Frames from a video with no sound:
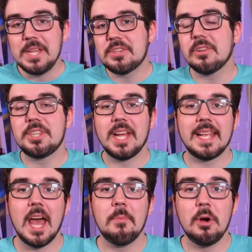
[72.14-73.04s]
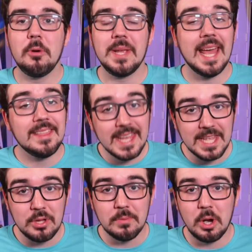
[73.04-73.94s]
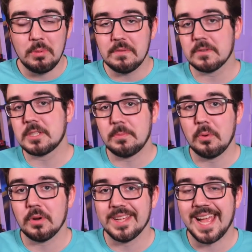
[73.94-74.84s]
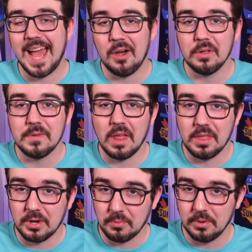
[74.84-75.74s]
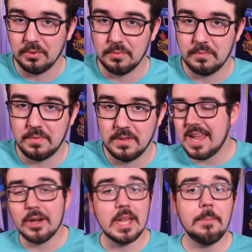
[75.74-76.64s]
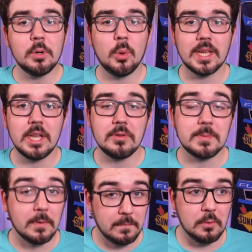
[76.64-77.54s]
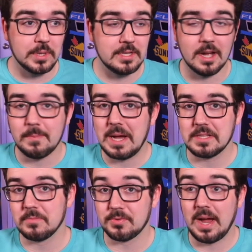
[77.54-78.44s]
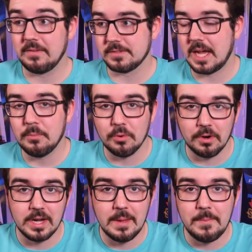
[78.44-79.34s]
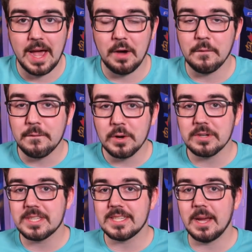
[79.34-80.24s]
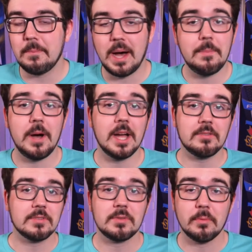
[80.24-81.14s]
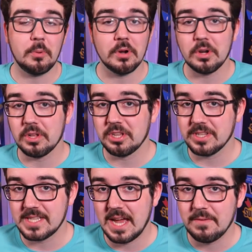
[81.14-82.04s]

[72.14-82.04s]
Be sure to check out Moby, and thank you to Moby for supporting Out of the Groove. Now, a couple quick notes before we talk about some drivers I'm worried about. First, Bob Pockers reported earlier this